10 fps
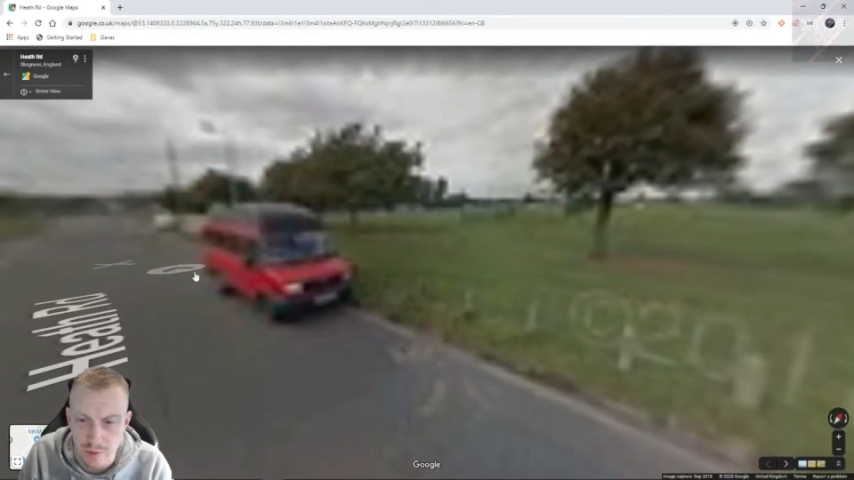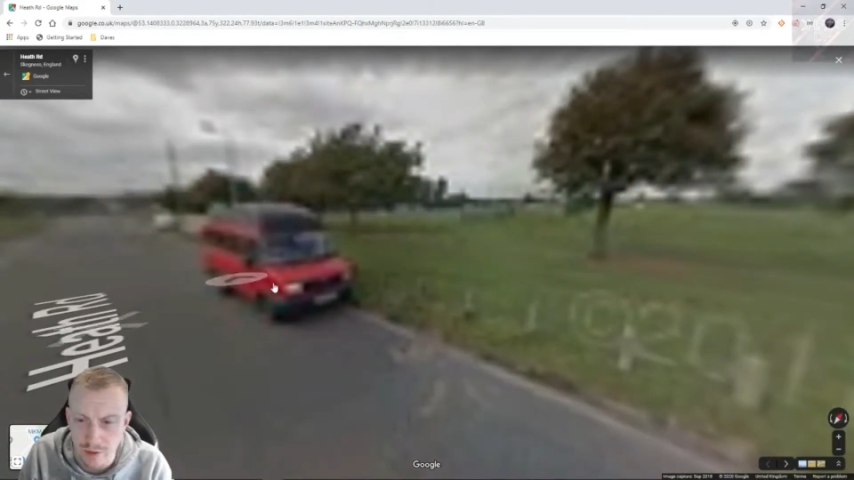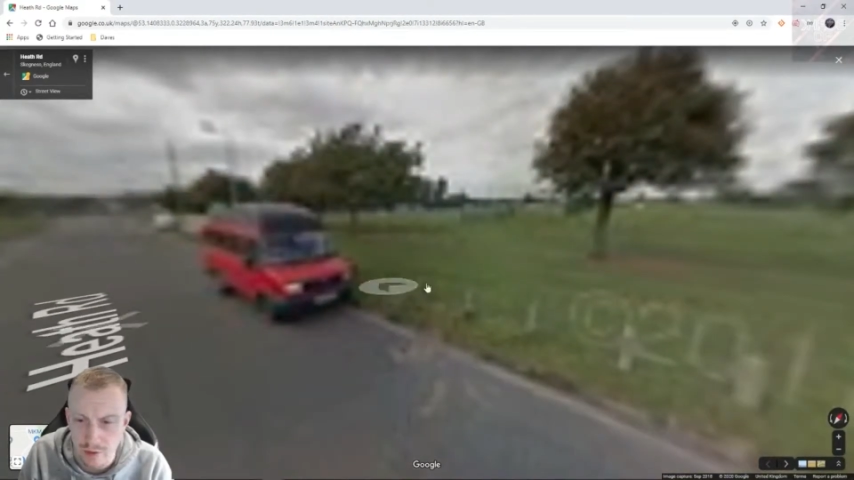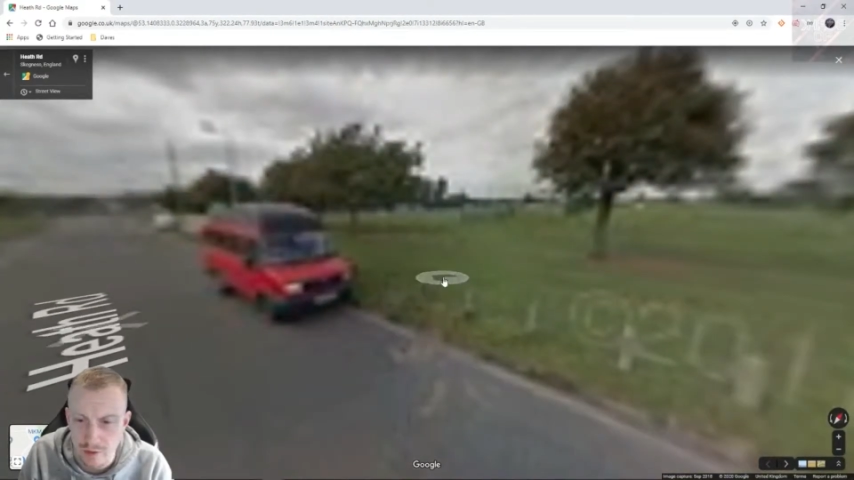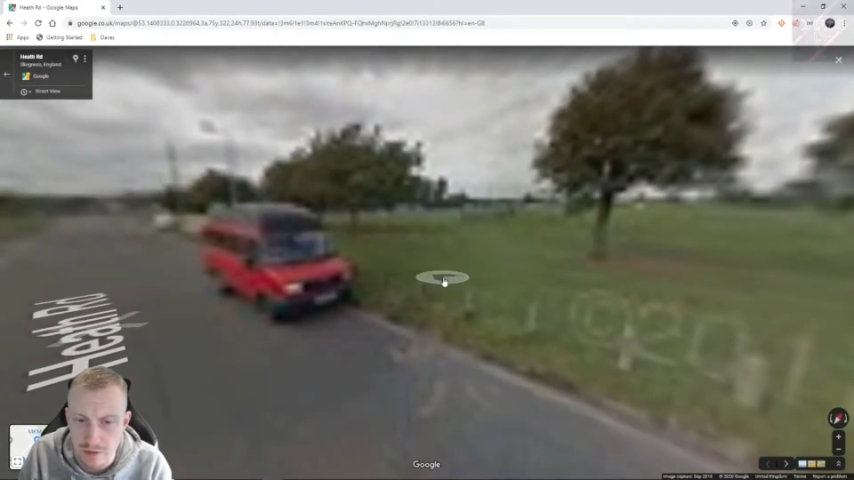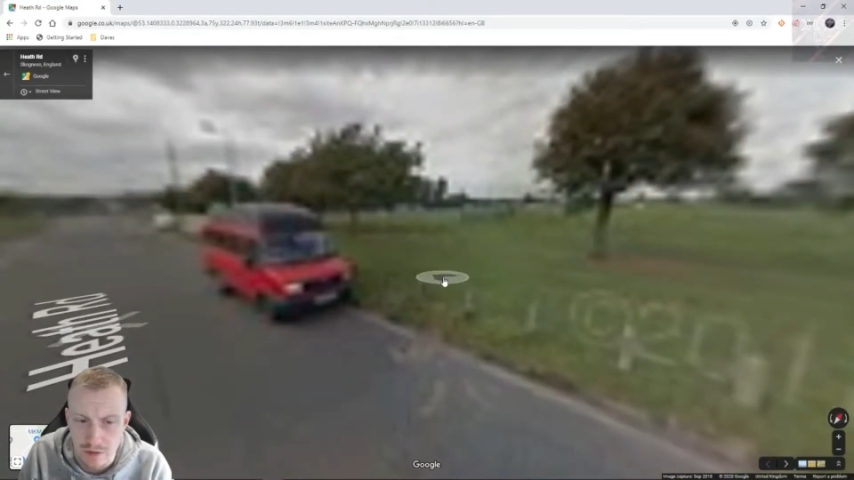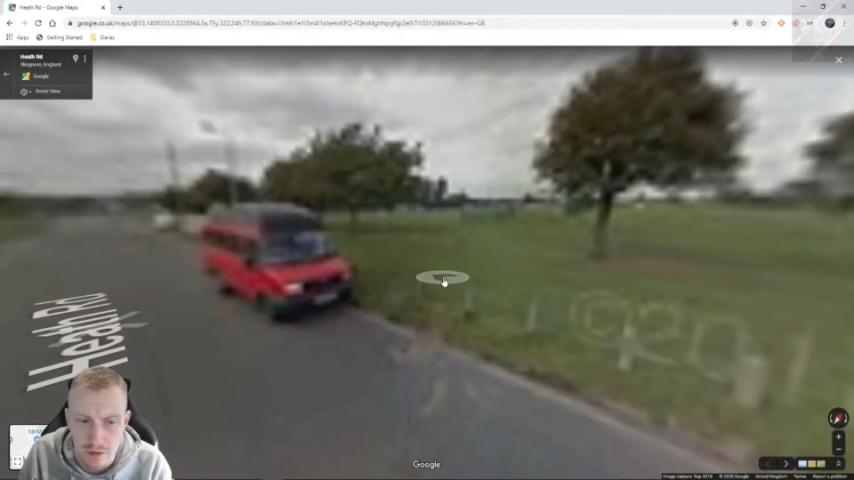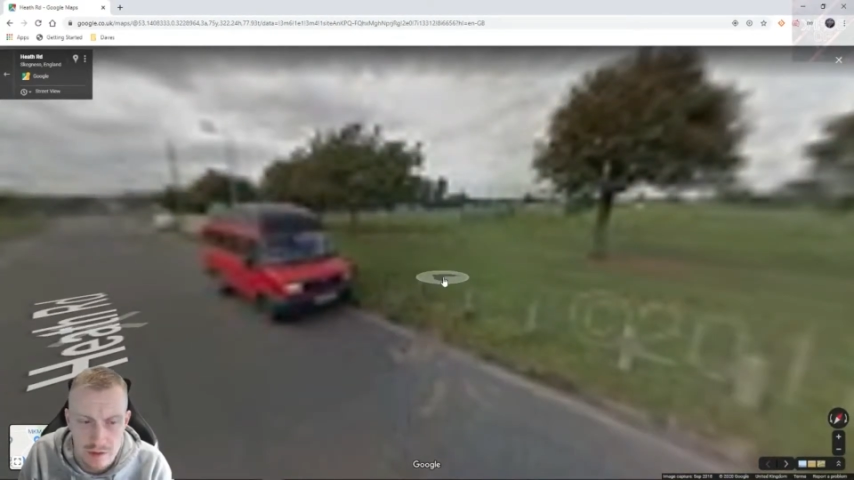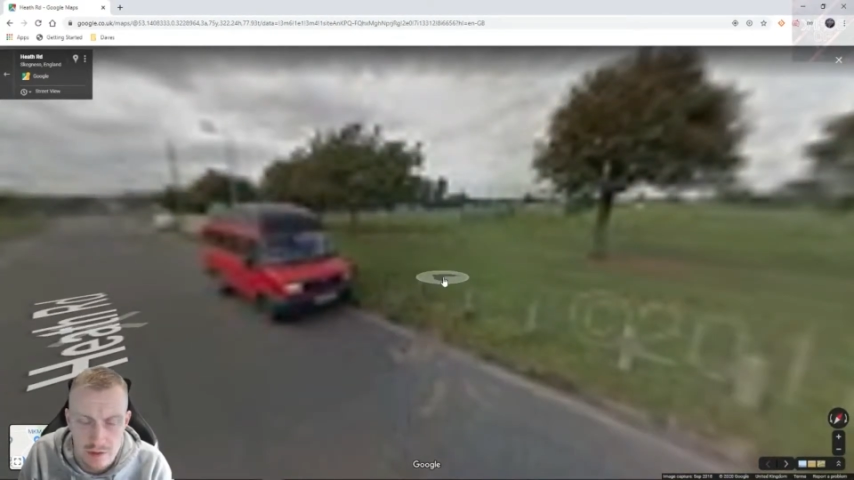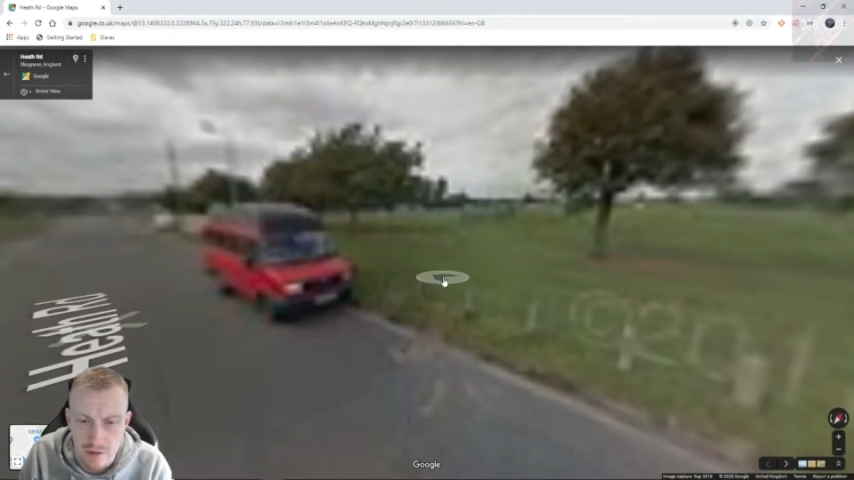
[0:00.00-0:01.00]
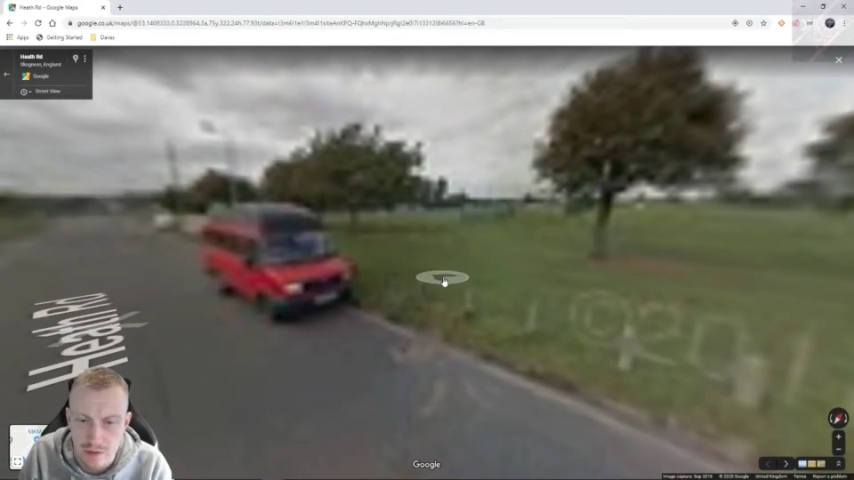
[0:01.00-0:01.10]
by the looks of things.